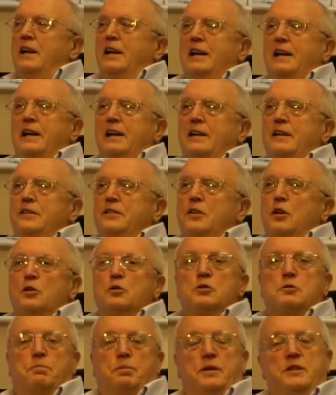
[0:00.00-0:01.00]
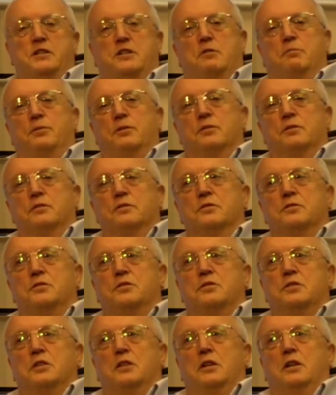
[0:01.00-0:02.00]
And those
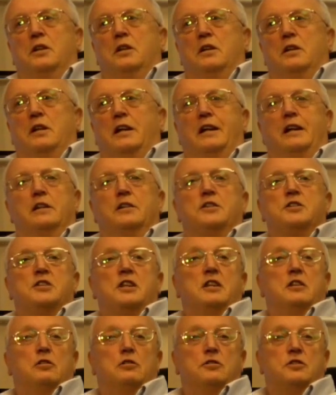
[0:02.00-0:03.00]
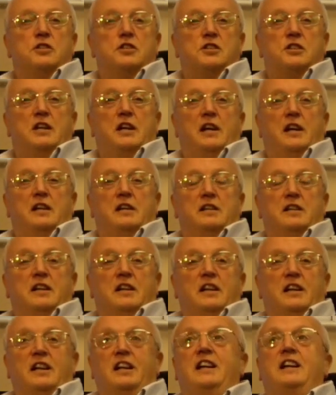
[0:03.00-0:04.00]
principles held us in good stead,
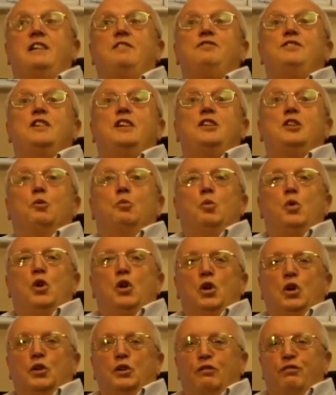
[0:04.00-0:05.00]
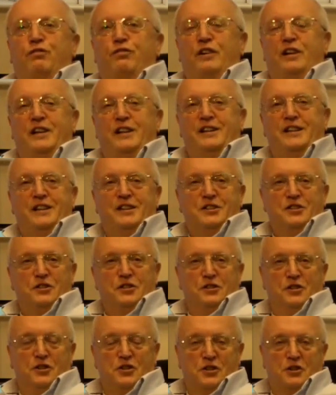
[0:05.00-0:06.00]
even in the world of finance
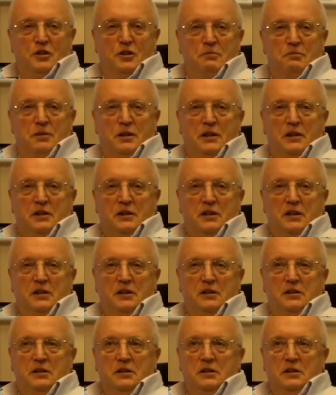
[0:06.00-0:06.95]
and the stock market.